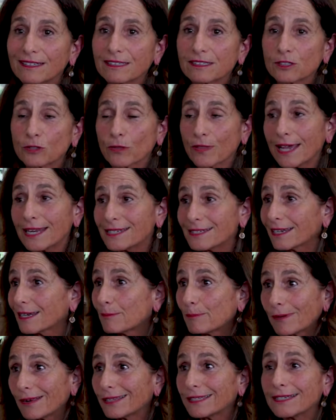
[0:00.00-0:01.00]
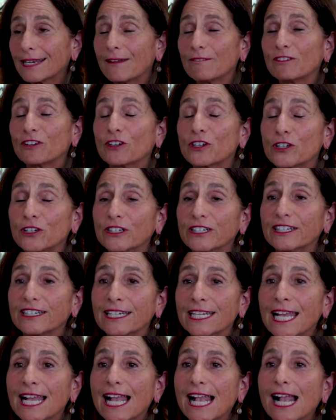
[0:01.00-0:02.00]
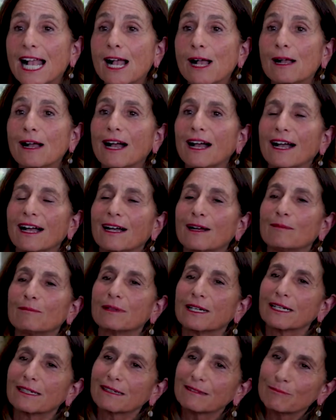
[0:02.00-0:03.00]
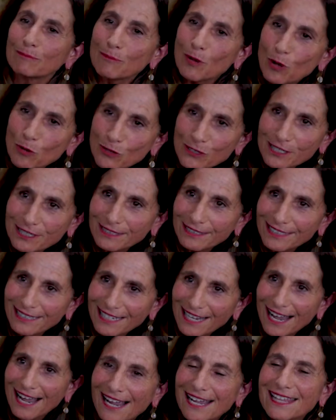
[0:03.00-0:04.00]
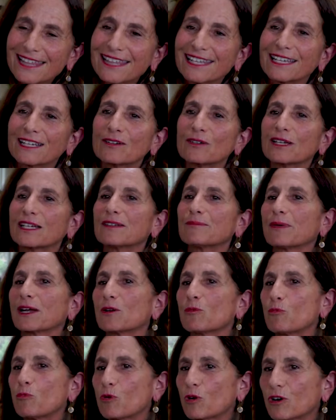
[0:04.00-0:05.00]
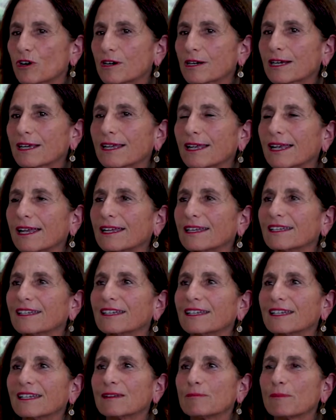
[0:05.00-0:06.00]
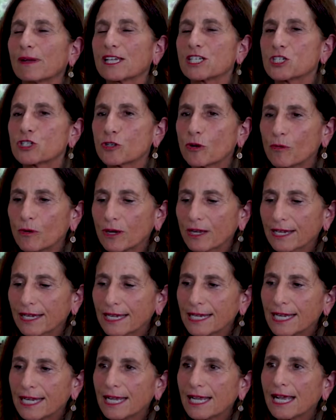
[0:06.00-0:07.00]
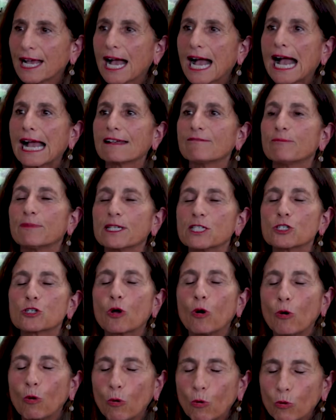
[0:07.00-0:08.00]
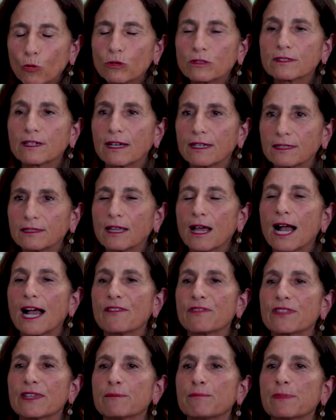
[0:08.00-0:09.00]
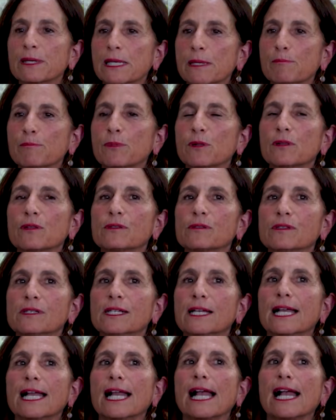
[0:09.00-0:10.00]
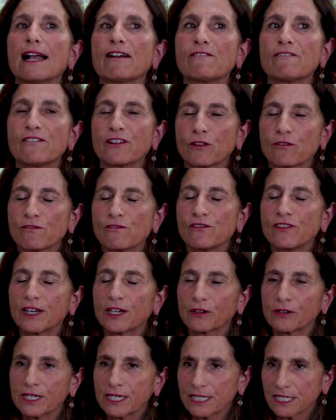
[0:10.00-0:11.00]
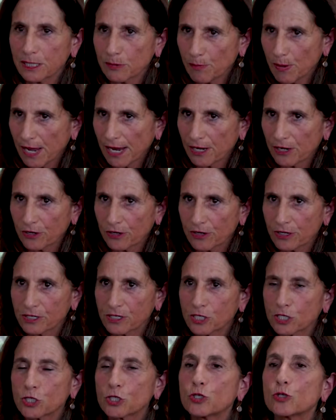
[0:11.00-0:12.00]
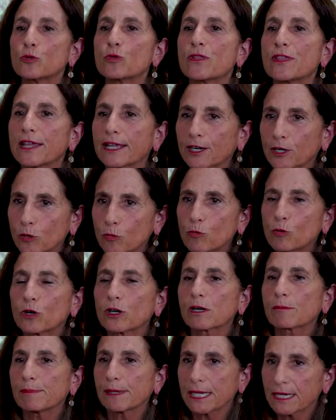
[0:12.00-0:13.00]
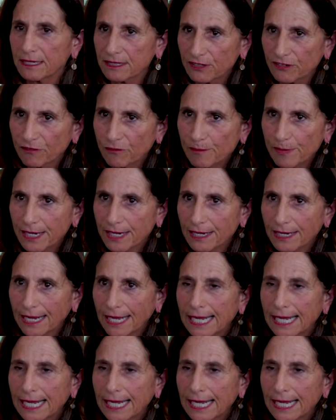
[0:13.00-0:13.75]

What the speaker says: So that day, probably not very good. But mostly, I think in my work and in my joy, I've been told a lot that people have felt very inspired to do their work because of me.